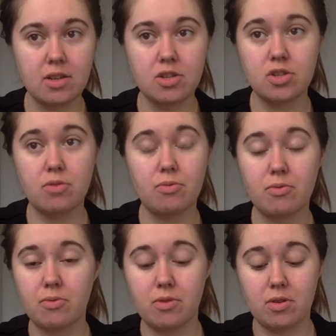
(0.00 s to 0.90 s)
So
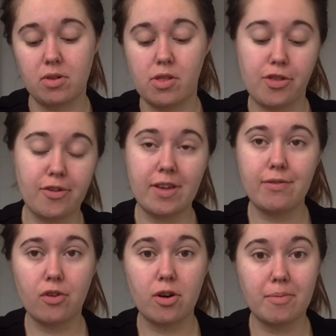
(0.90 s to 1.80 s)

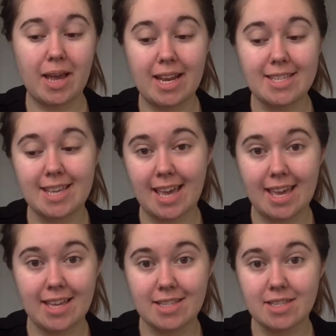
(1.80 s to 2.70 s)
34 minus
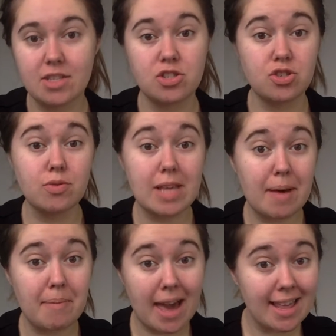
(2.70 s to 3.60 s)
8, do
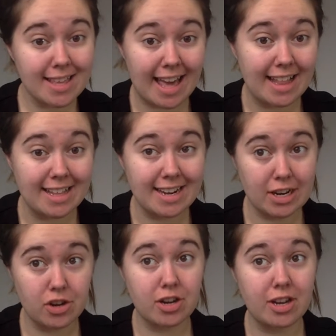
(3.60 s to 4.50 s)
that math, Callan,
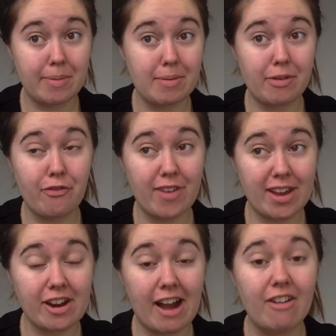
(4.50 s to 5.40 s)
and you're going to be able to
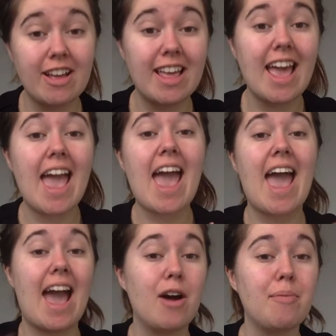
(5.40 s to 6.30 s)
figure out
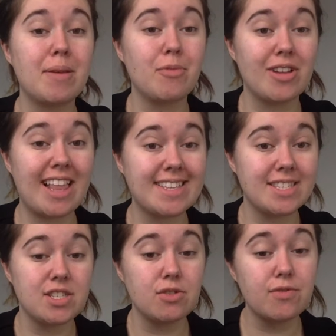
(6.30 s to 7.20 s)
how many more
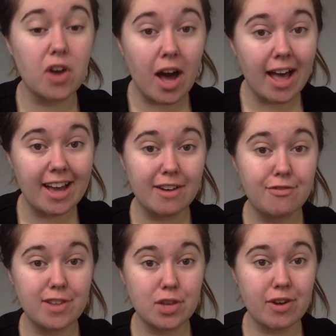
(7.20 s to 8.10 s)
lessons you've got of
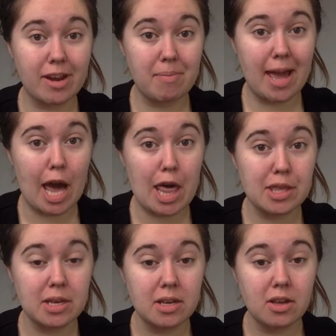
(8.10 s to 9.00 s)
5th grade math.
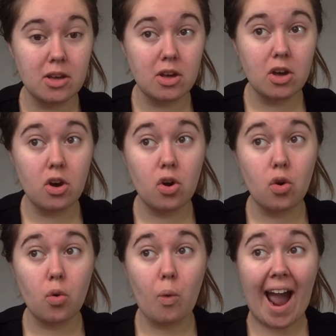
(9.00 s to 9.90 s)

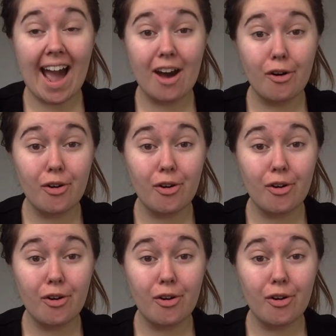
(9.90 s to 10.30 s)
Wow.